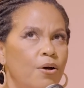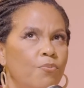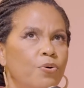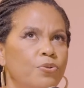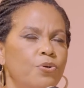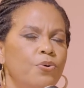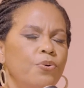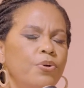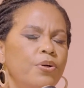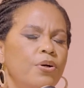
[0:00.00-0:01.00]
More
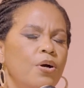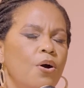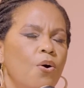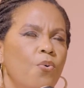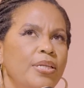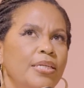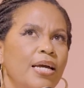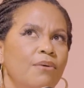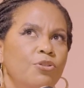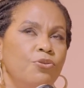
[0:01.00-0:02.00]
so, when it
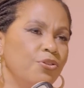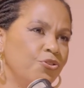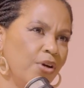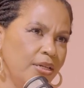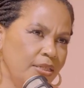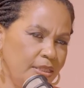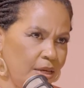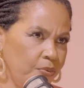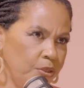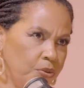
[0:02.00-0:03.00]
comes to the strategies
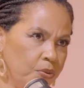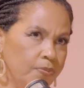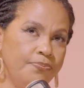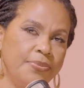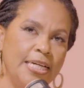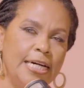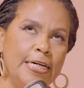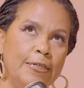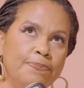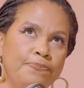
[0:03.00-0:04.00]
that we do,
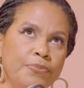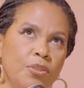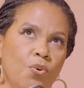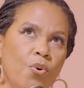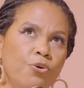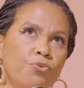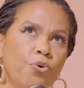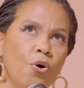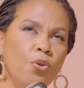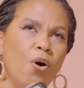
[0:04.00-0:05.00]
what
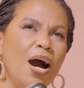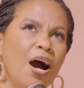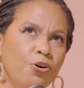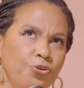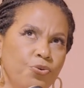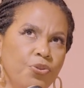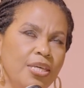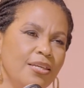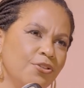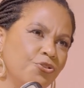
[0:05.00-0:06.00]
role or how do you
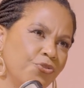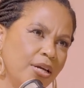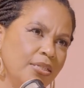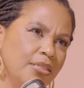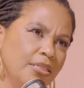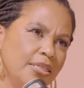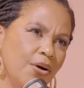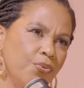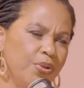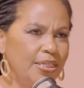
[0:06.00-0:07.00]
think the strategies
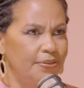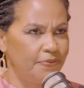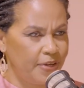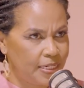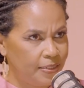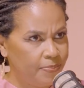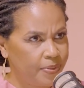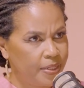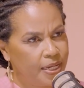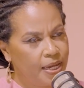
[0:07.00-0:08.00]
that we develop
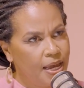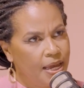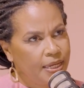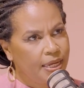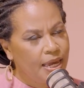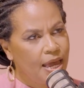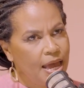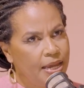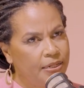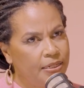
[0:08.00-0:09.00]

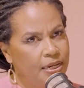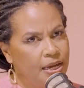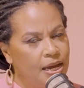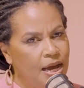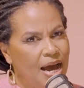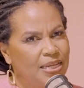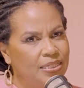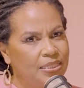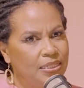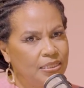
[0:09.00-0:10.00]
can
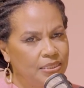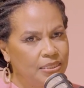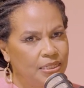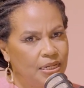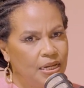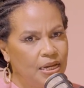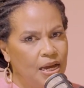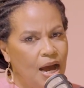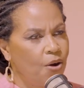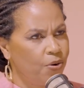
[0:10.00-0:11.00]
assist
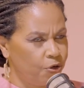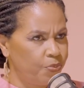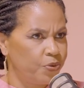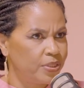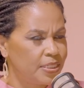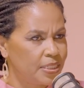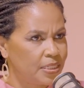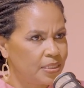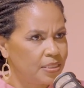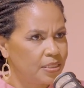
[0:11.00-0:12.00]
our
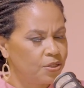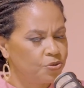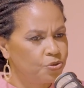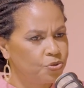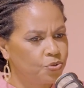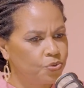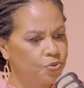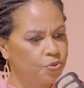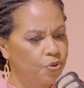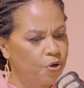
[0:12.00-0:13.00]
communities
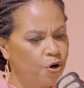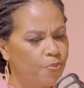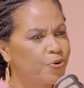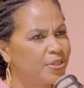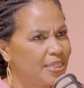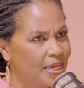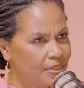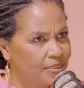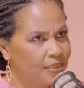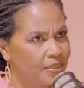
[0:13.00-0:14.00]
to
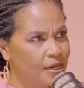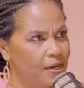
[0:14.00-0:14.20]
protect